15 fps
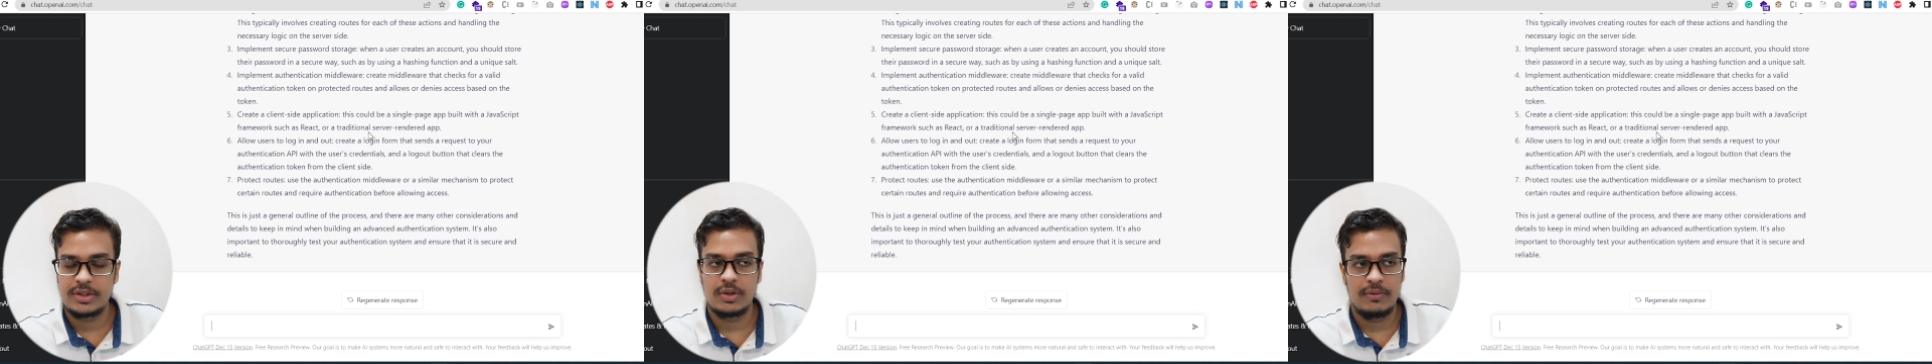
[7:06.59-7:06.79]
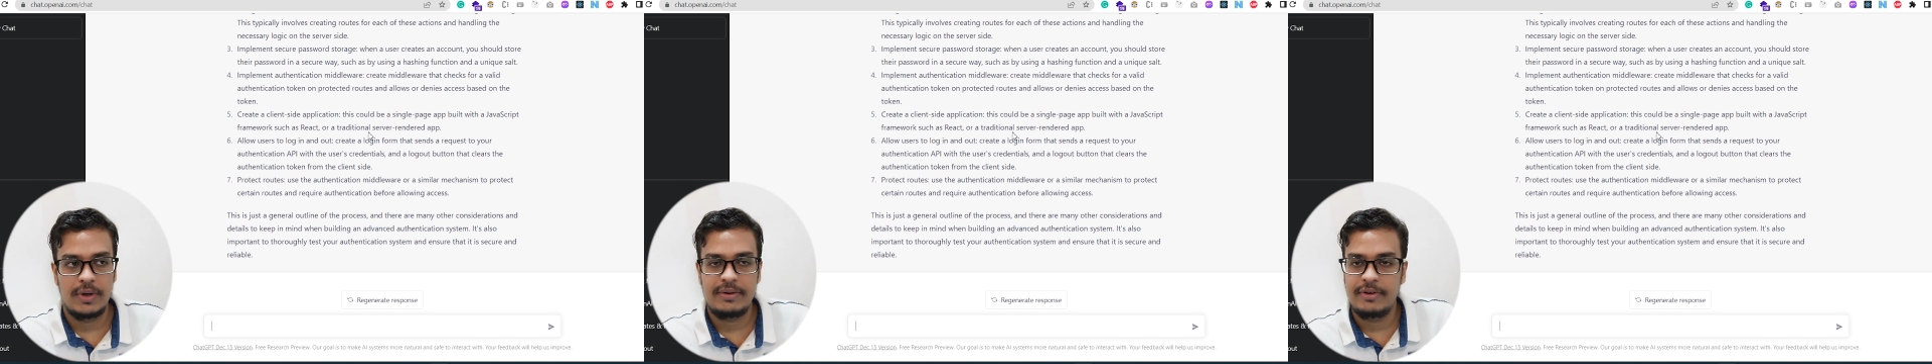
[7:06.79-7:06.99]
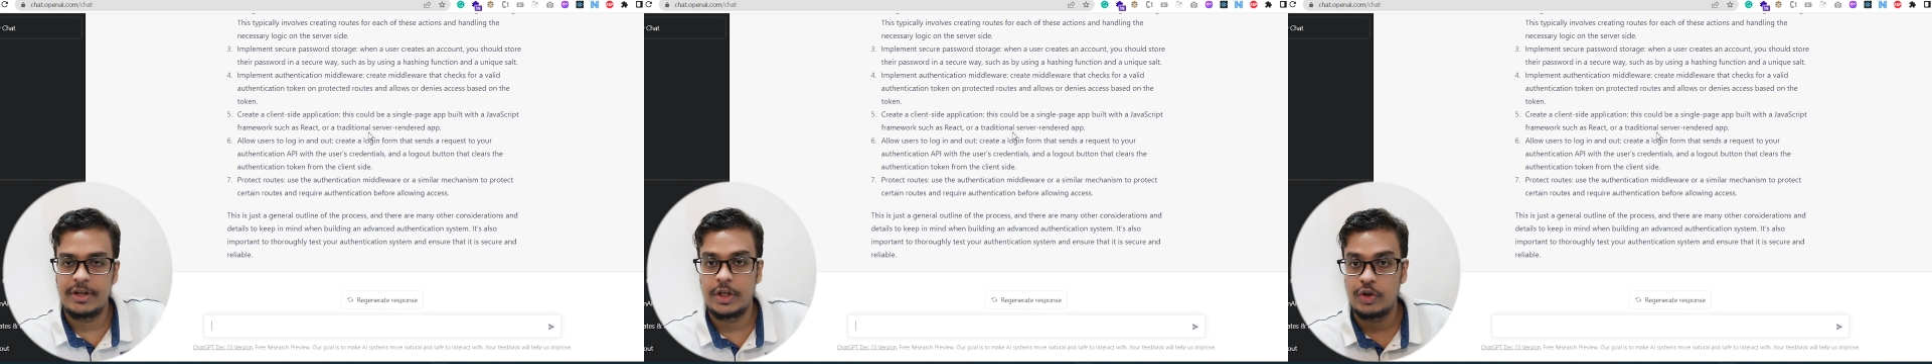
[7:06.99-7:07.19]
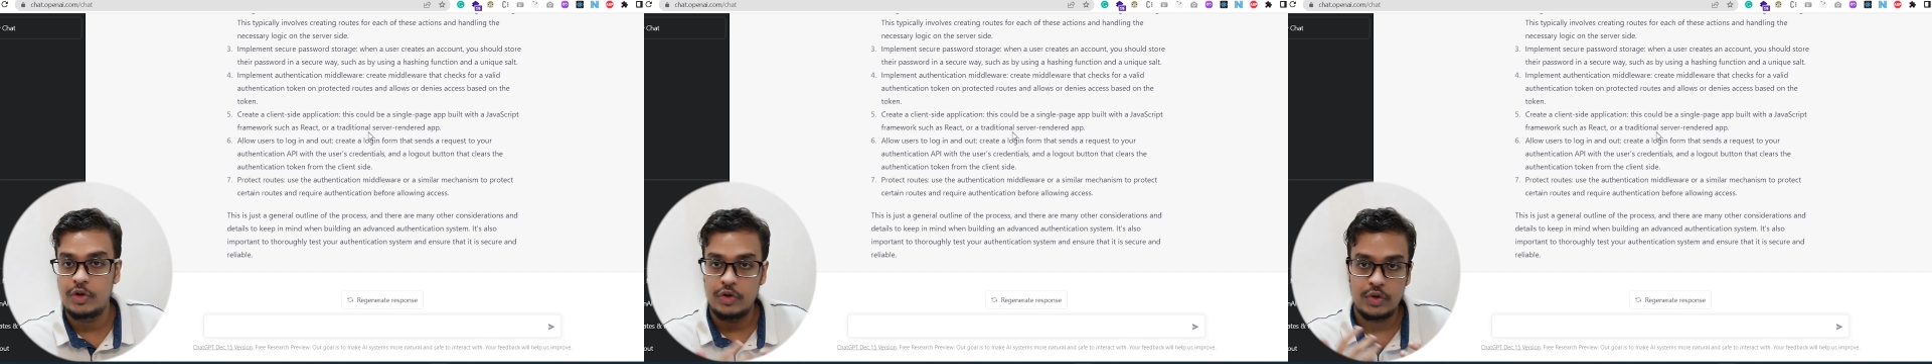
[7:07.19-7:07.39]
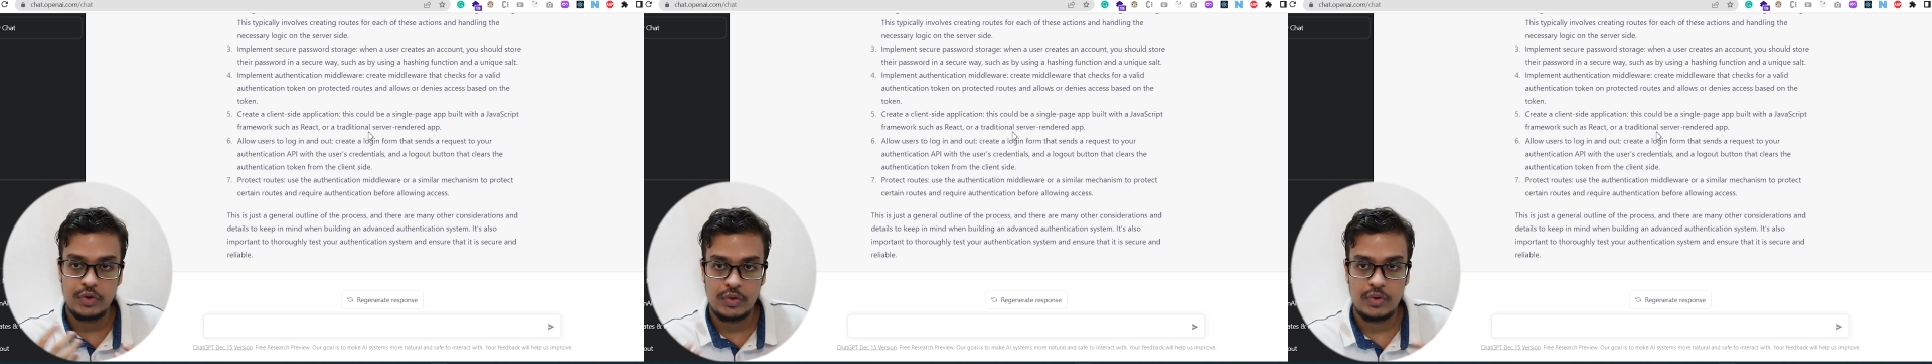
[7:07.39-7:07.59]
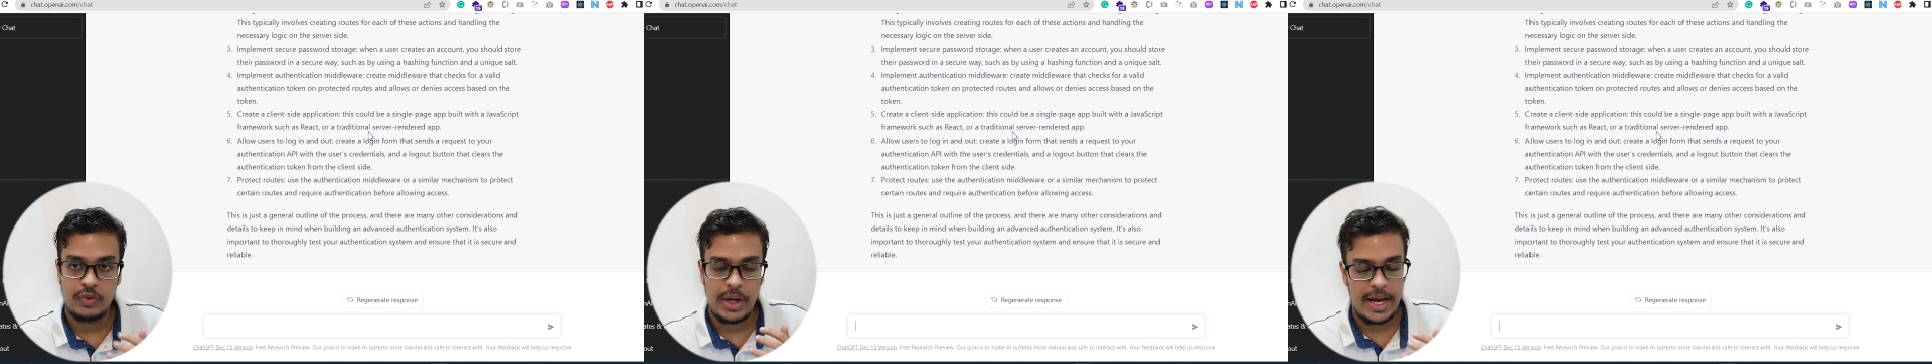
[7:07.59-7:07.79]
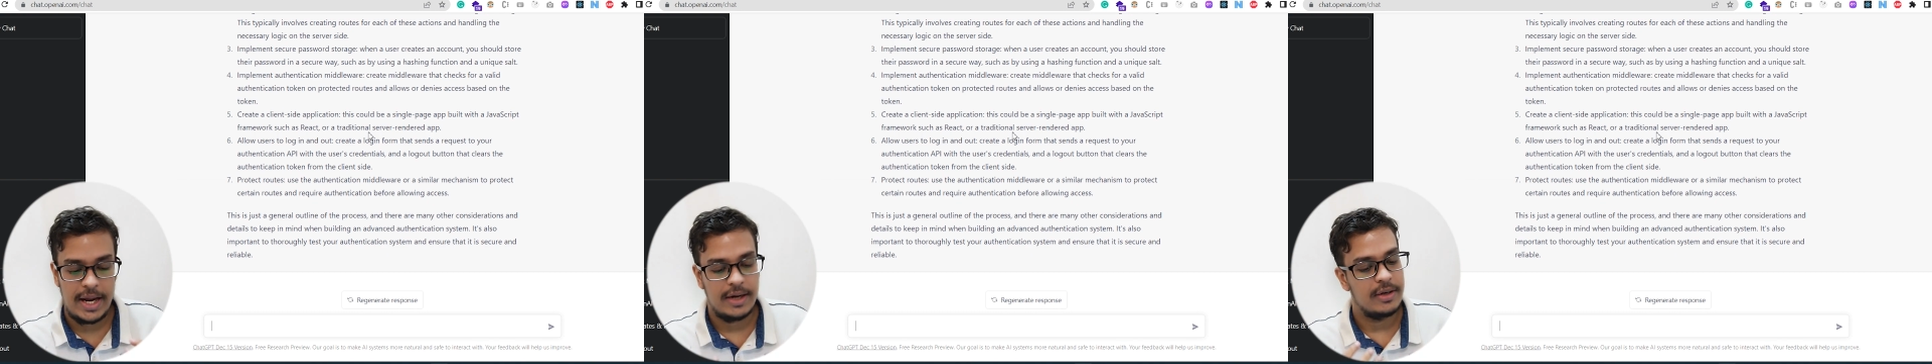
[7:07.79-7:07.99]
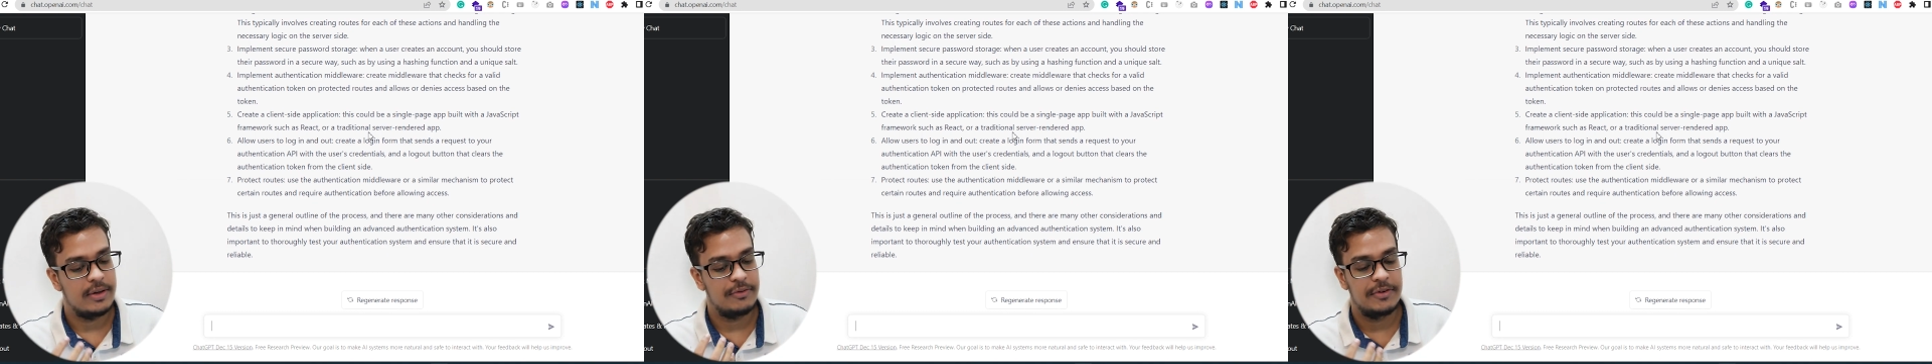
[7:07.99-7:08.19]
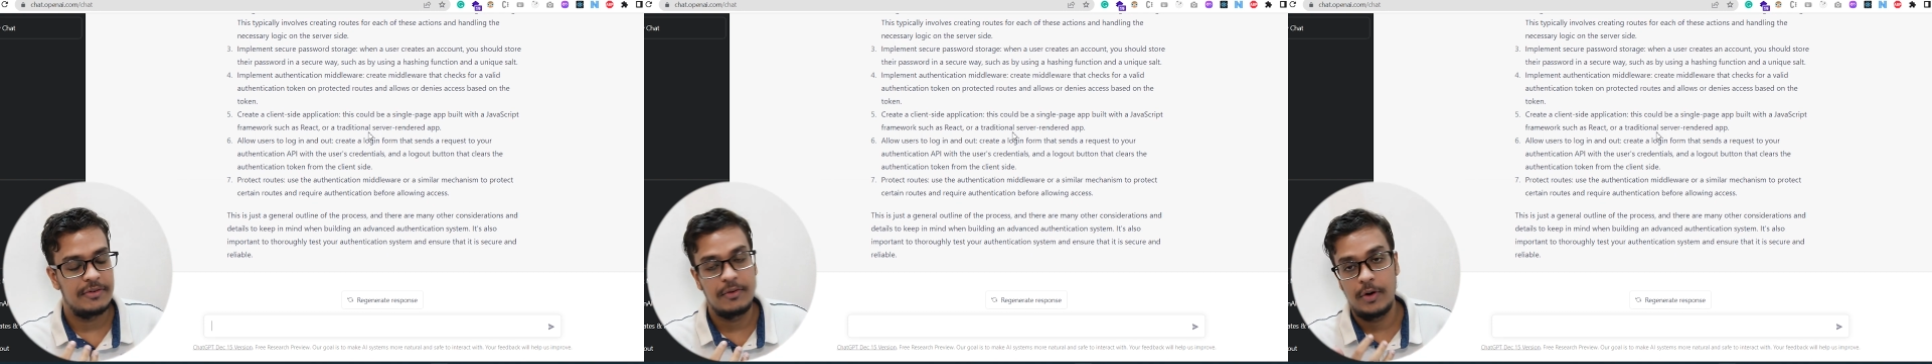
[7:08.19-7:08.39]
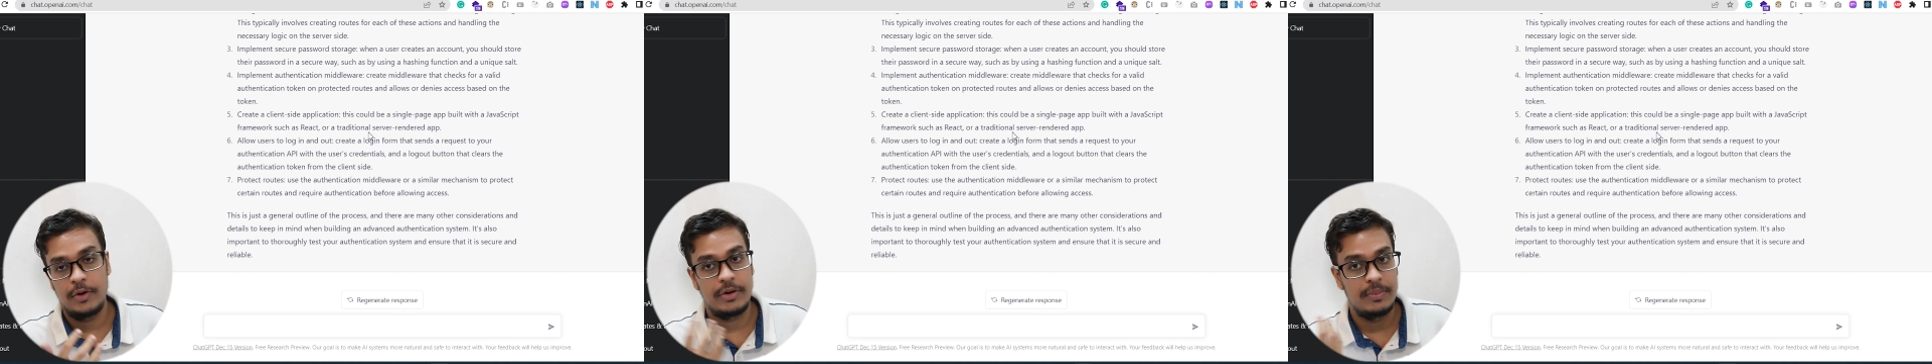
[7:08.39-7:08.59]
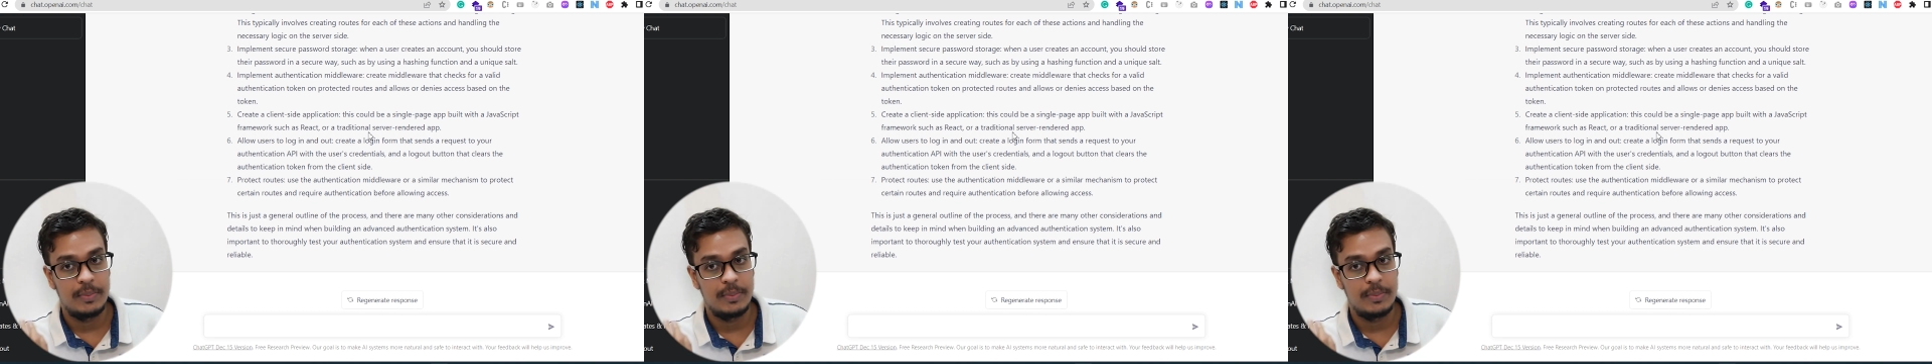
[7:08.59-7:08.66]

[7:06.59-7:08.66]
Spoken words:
So what we need to do, and if we want